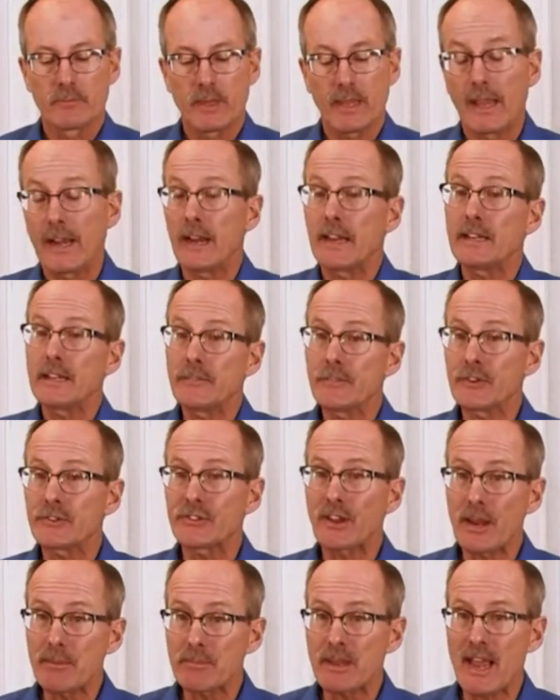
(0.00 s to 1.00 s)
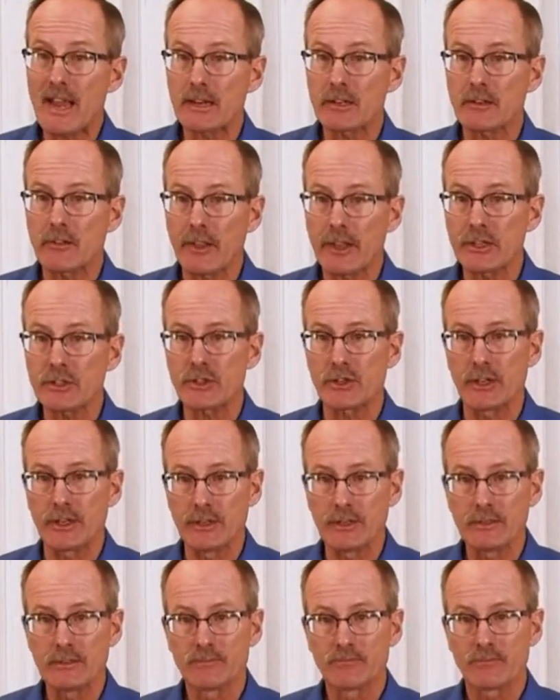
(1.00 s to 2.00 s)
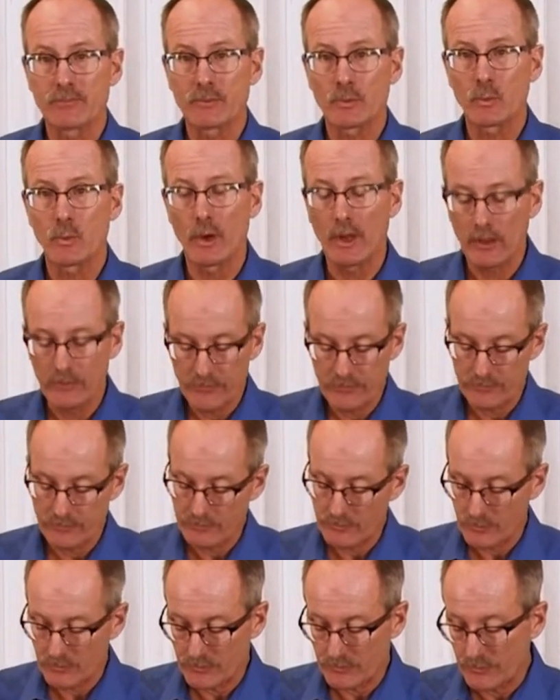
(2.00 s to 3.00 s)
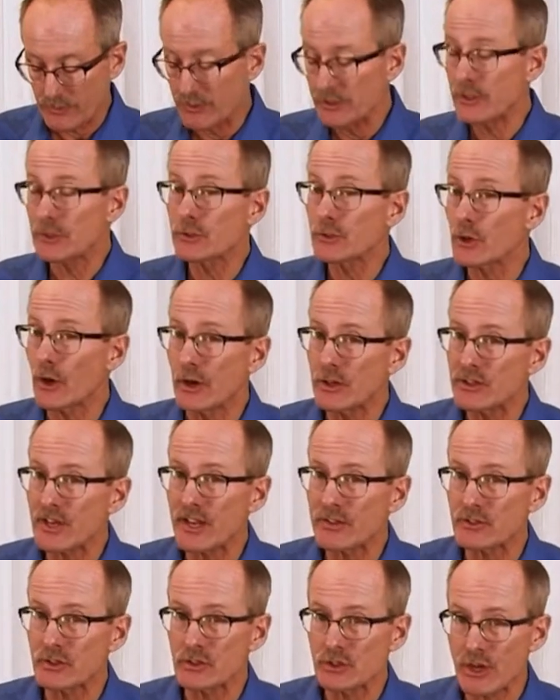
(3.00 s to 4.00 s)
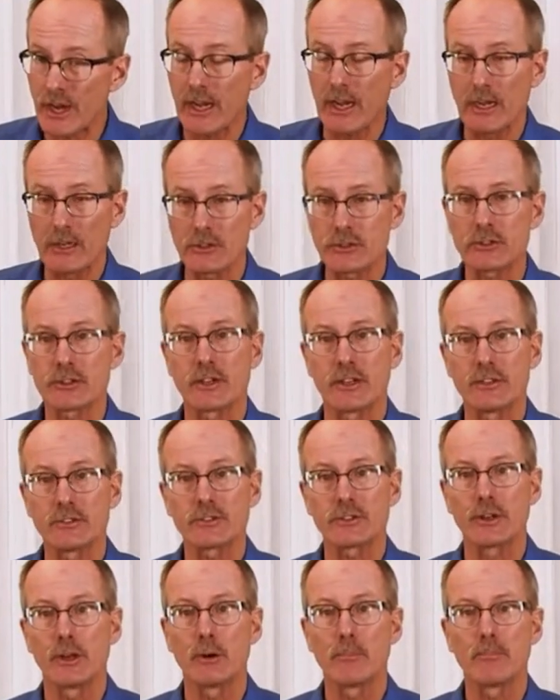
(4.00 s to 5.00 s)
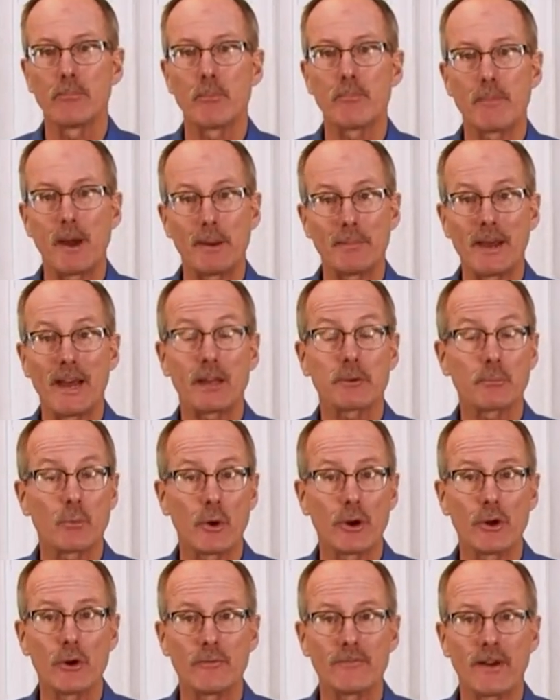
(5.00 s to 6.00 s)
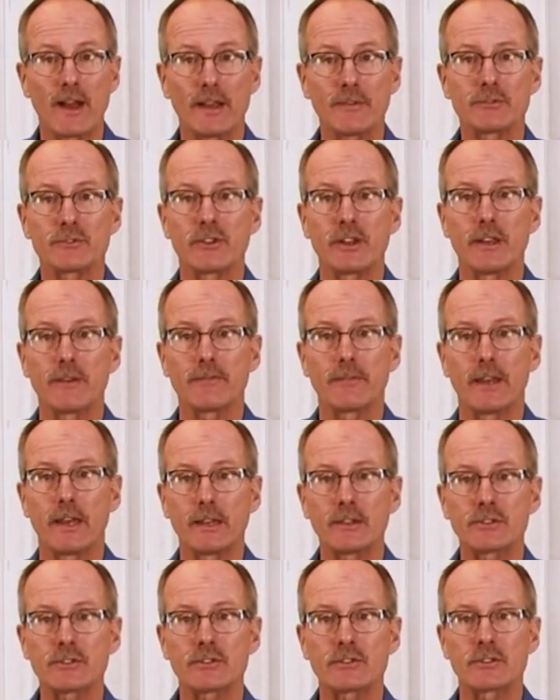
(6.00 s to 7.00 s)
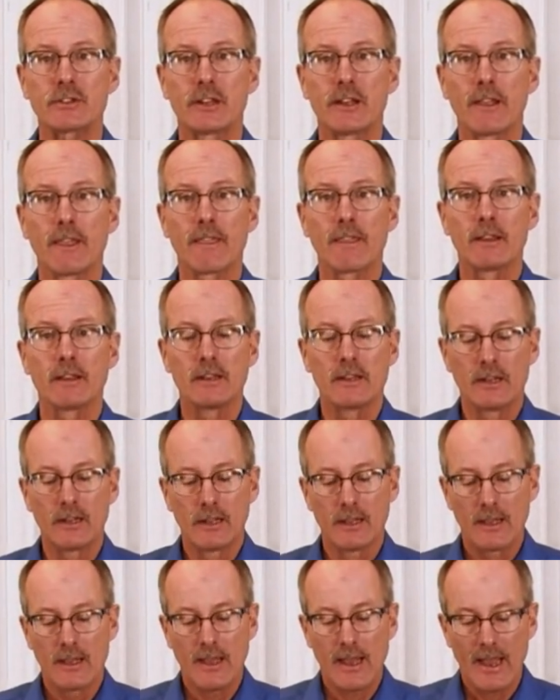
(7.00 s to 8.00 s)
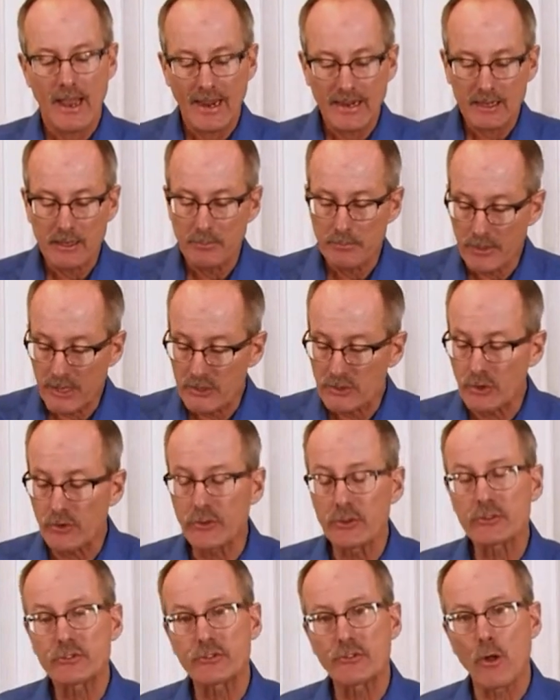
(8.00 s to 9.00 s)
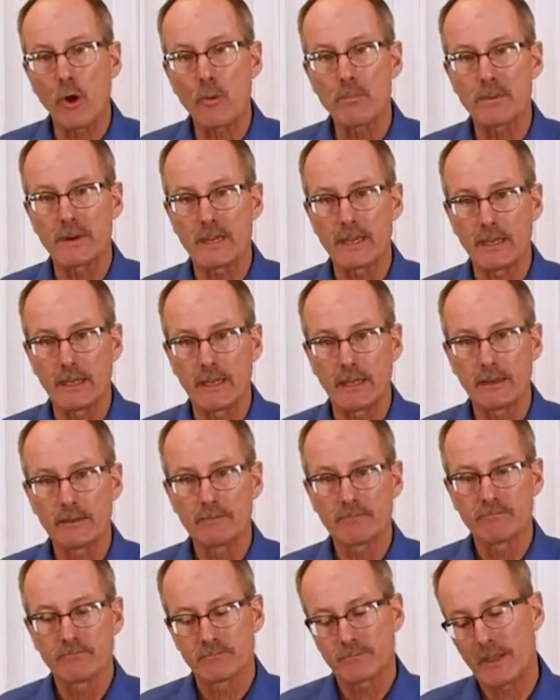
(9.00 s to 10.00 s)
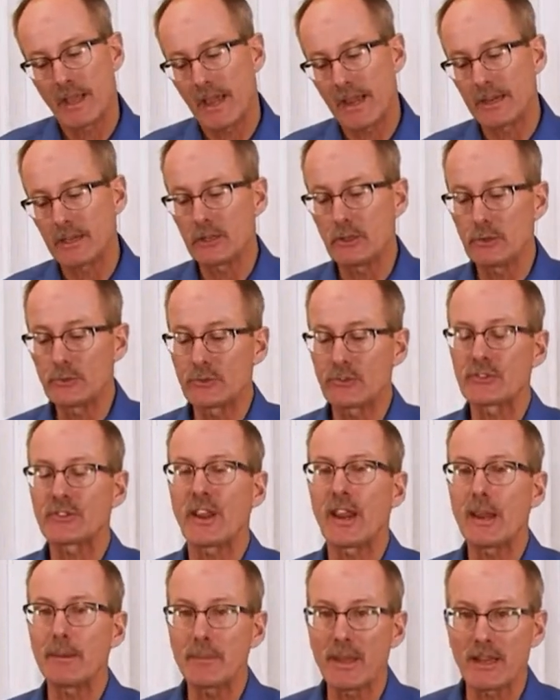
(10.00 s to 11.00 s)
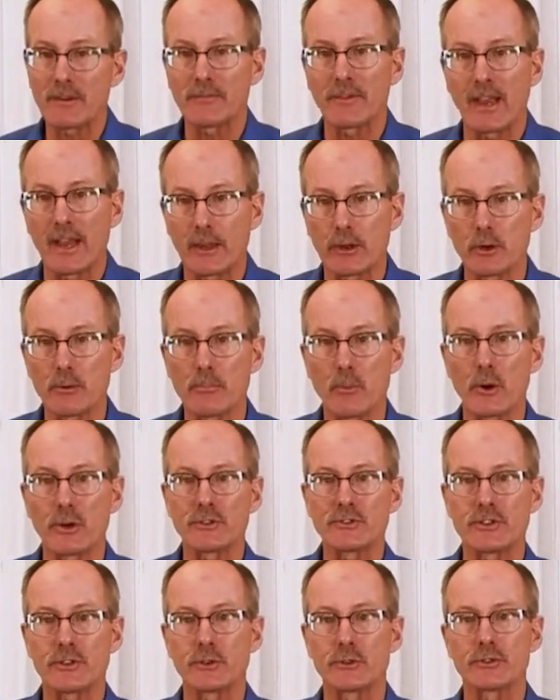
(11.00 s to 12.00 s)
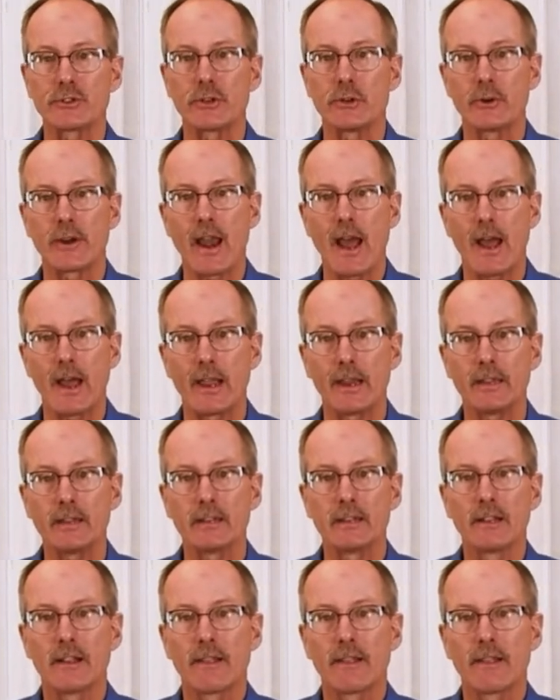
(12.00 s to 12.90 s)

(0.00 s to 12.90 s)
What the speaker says: And I did the same calculation. Well, the discharge hasn't changed. It's still about 0.05 CFS. I can measure the slope again. I can use the same n value, 0.009.